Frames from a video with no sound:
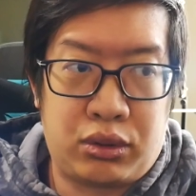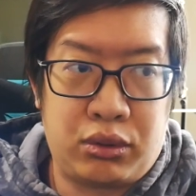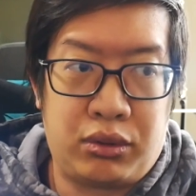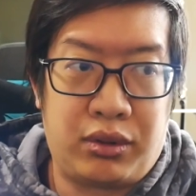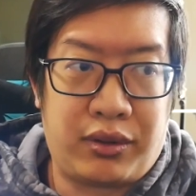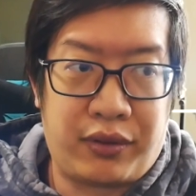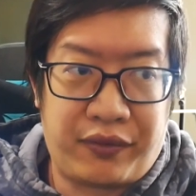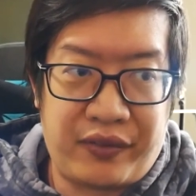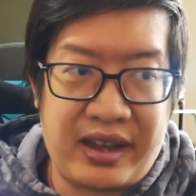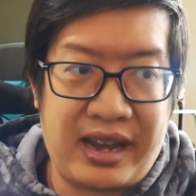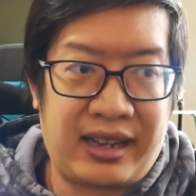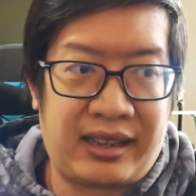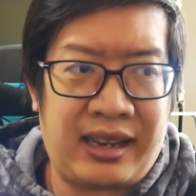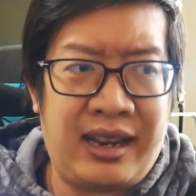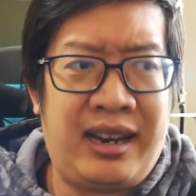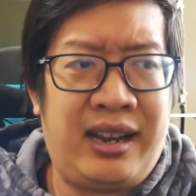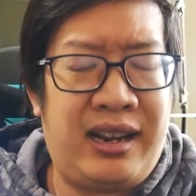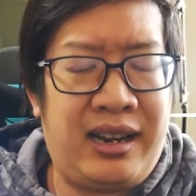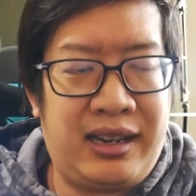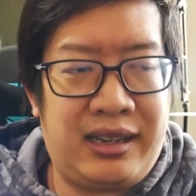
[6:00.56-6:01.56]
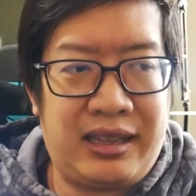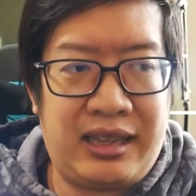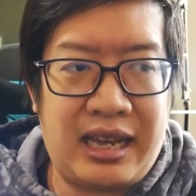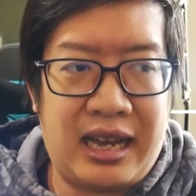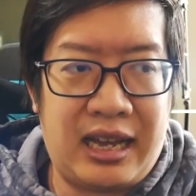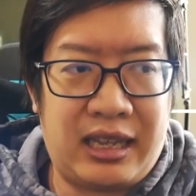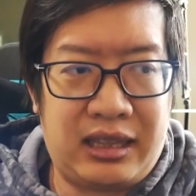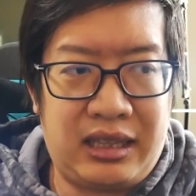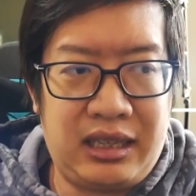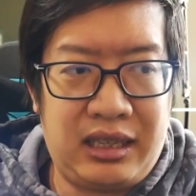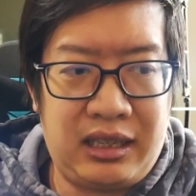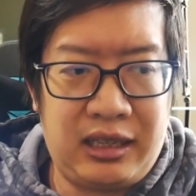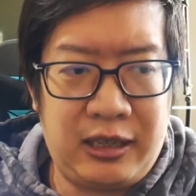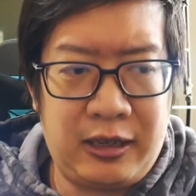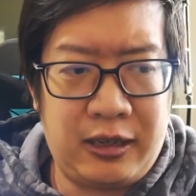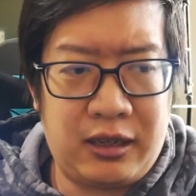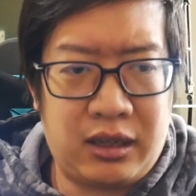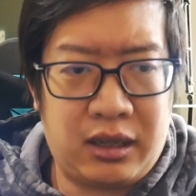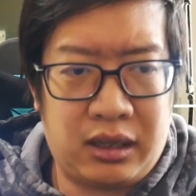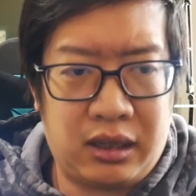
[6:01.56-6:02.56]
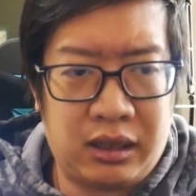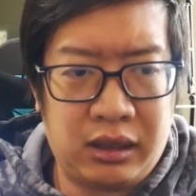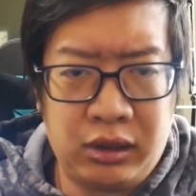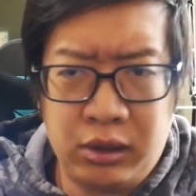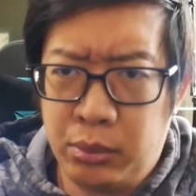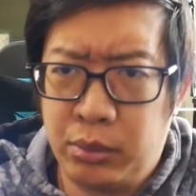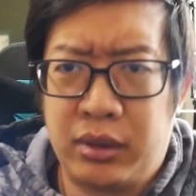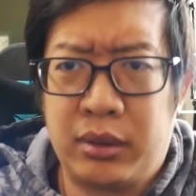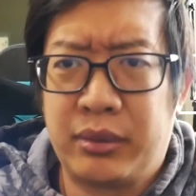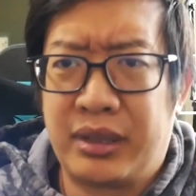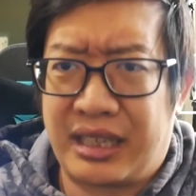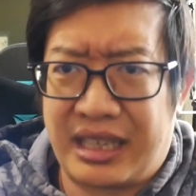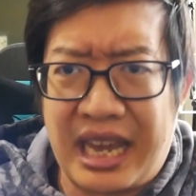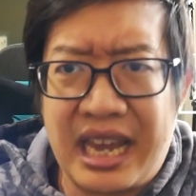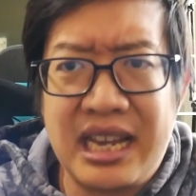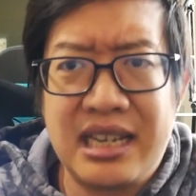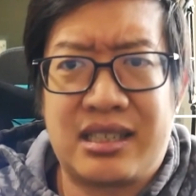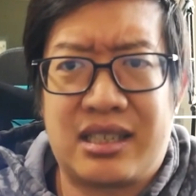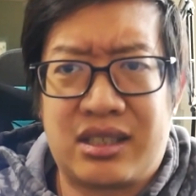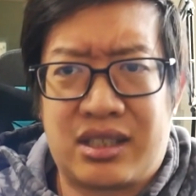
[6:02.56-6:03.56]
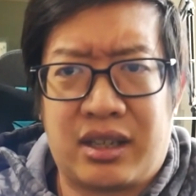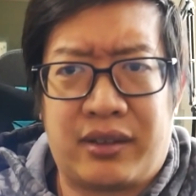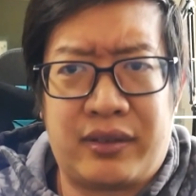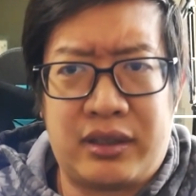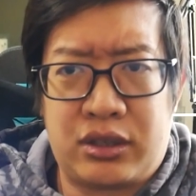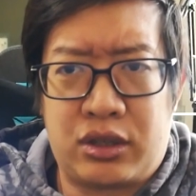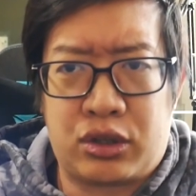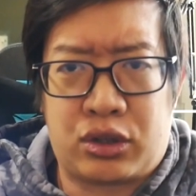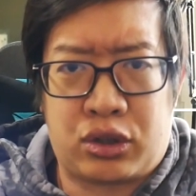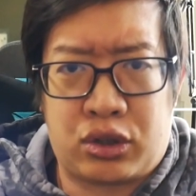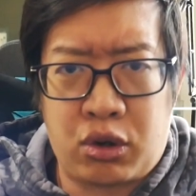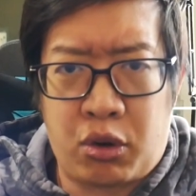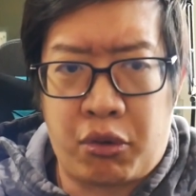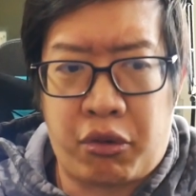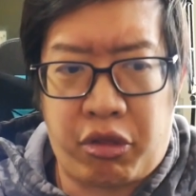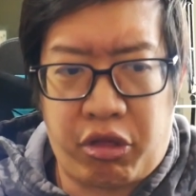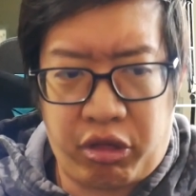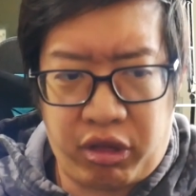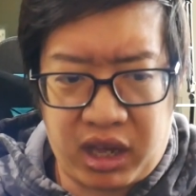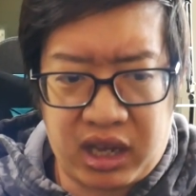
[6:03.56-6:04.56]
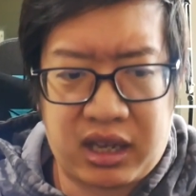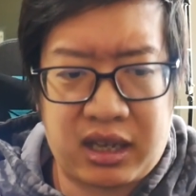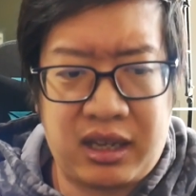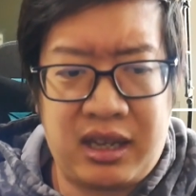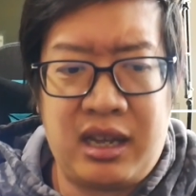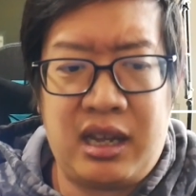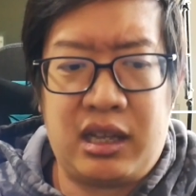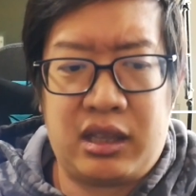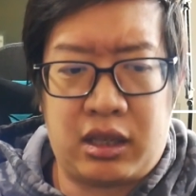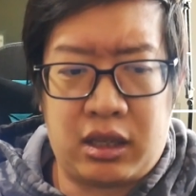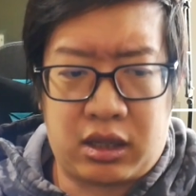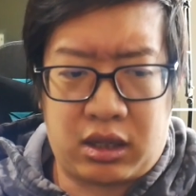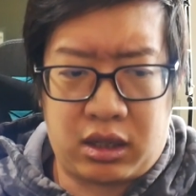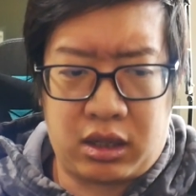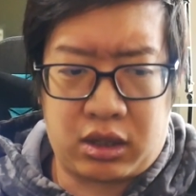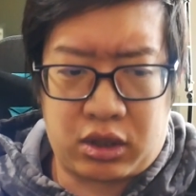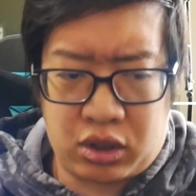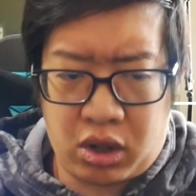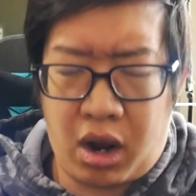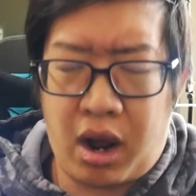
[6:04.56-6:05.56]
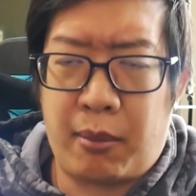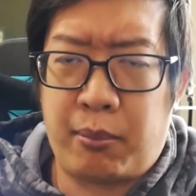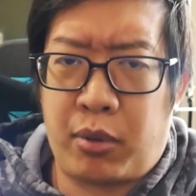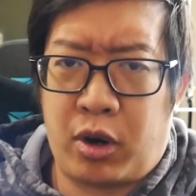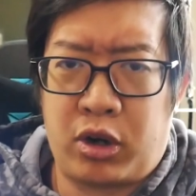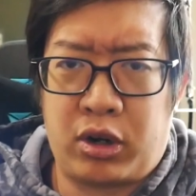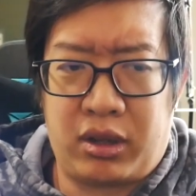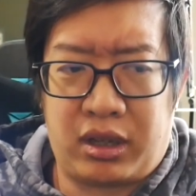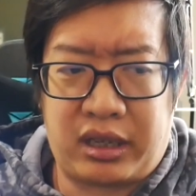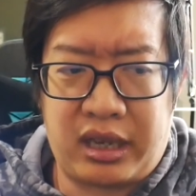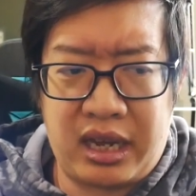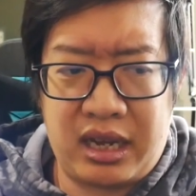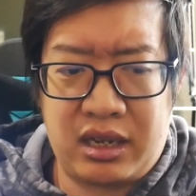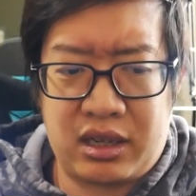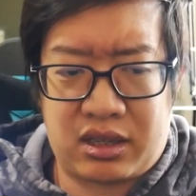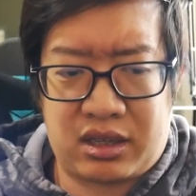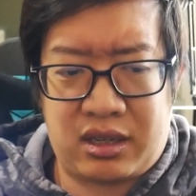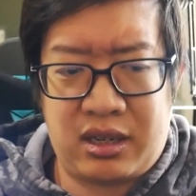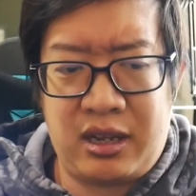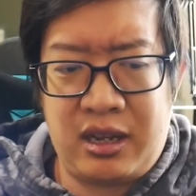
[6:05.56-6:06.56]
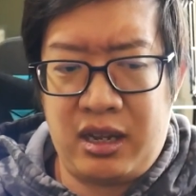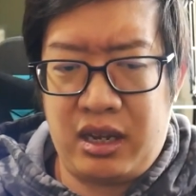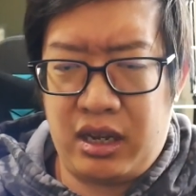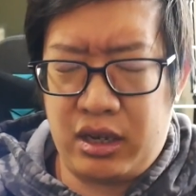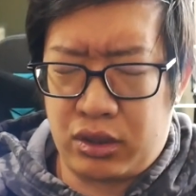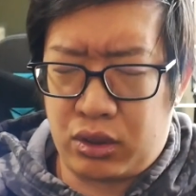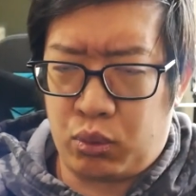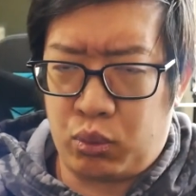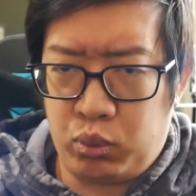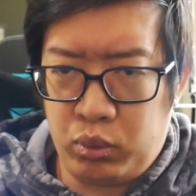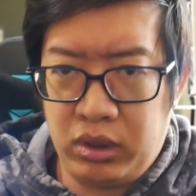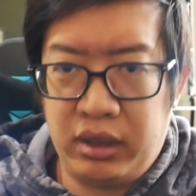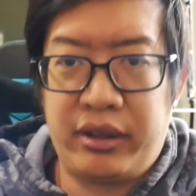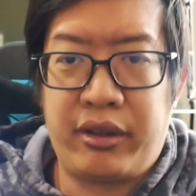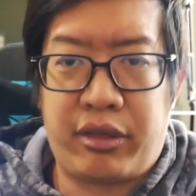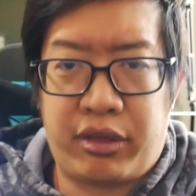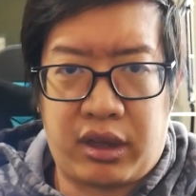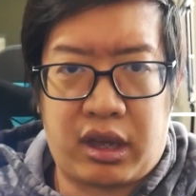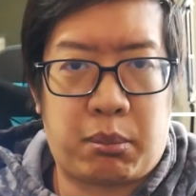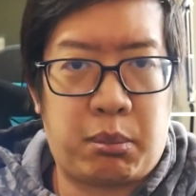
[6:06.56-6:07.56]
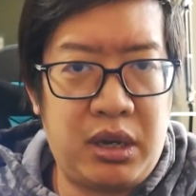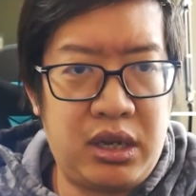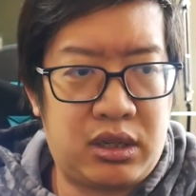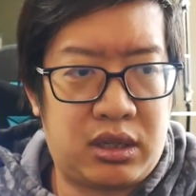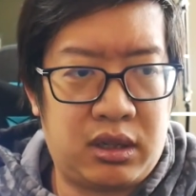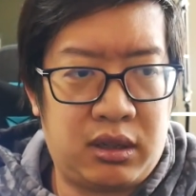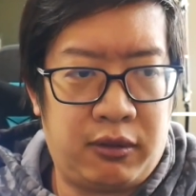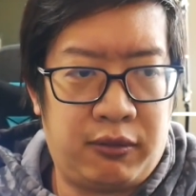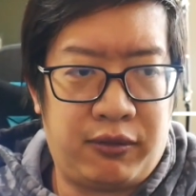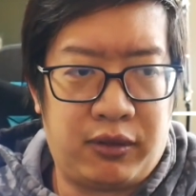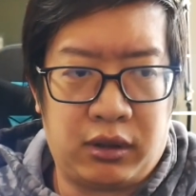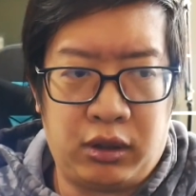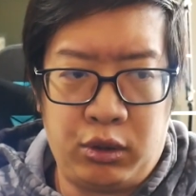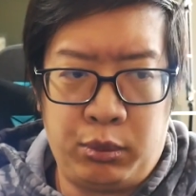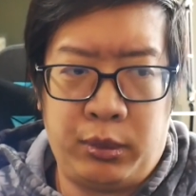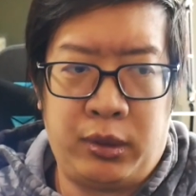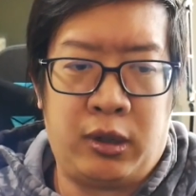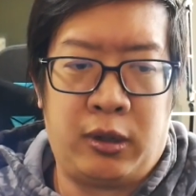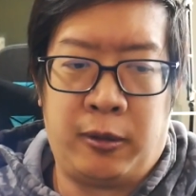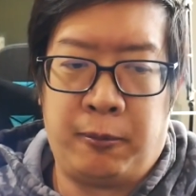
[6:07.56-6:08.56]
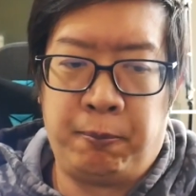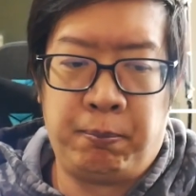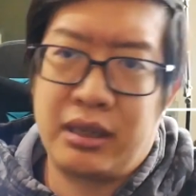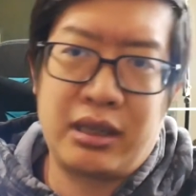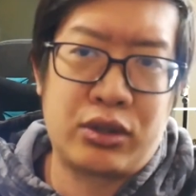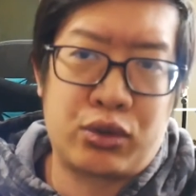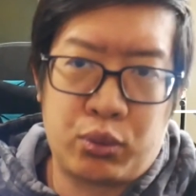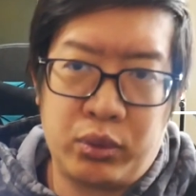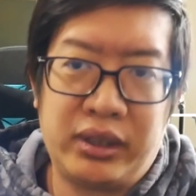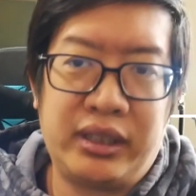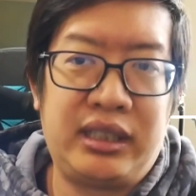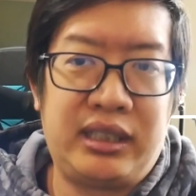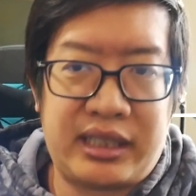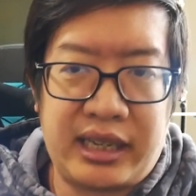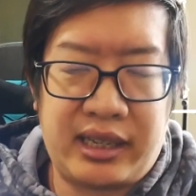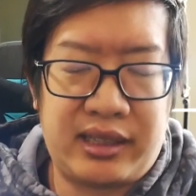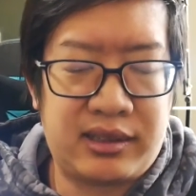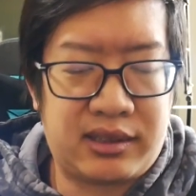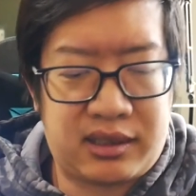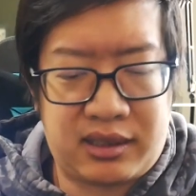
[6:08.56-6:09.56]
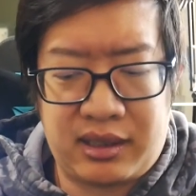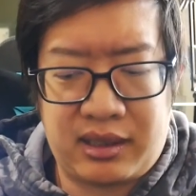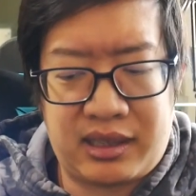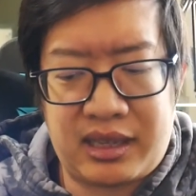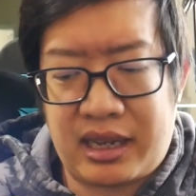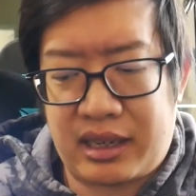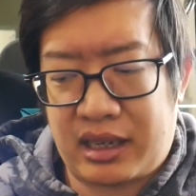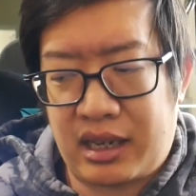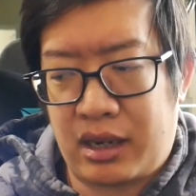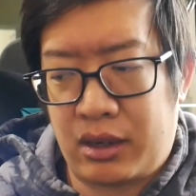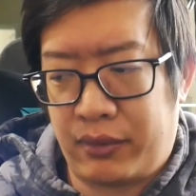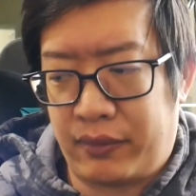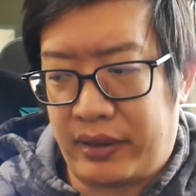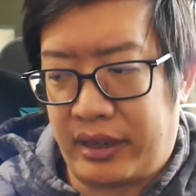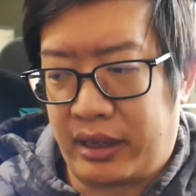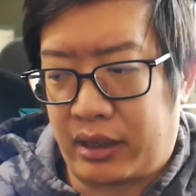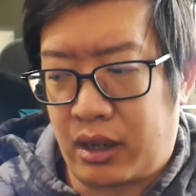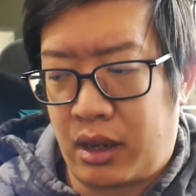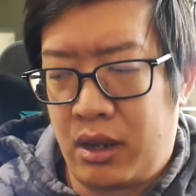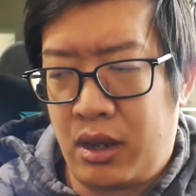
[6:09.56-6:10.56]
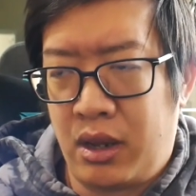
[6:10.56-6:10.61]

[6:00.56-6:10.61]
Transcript: due to the fact that the aluminum, the case itself is just so thick that the top part of the case is a really thick piece of aluminum. It's really dense, and that kind of like